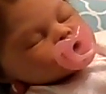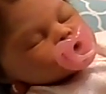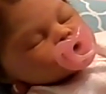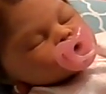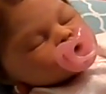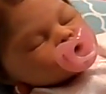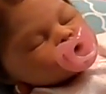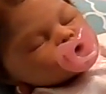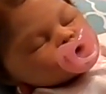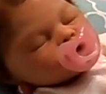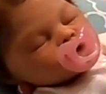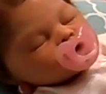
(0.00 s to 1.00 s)
anyway,
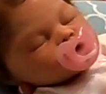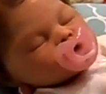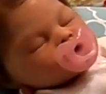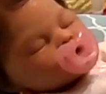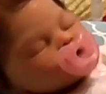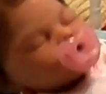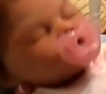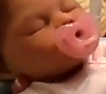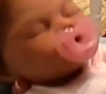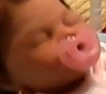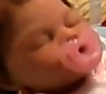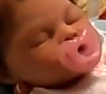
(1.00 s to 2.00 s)
so I don't
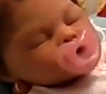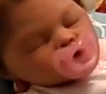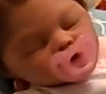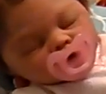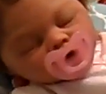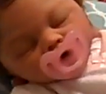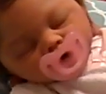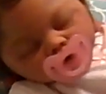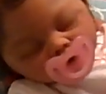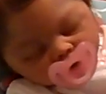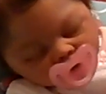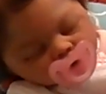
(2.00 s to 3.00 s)
know what I want to
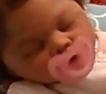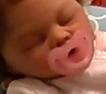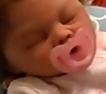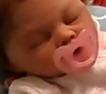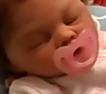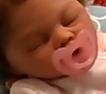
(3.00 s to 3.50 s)
do, guys.